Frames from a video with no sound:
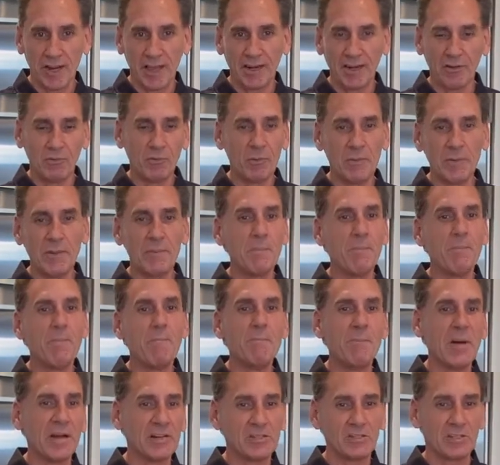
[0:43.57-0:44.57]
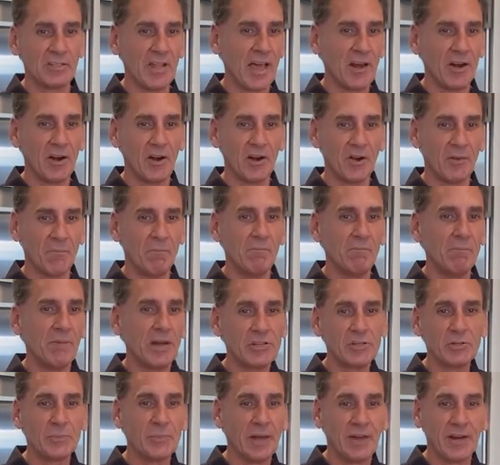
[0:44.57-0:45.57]
and it will be much lighter,
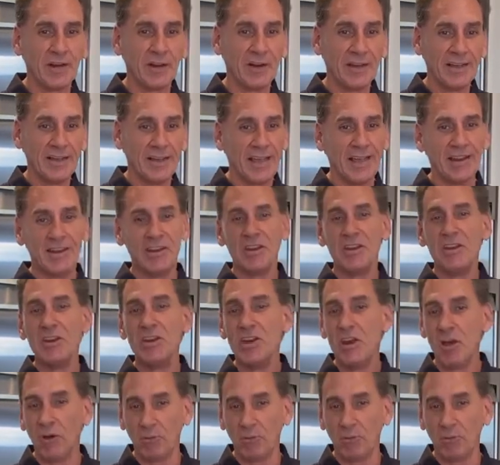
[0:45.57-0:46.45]
much better, and no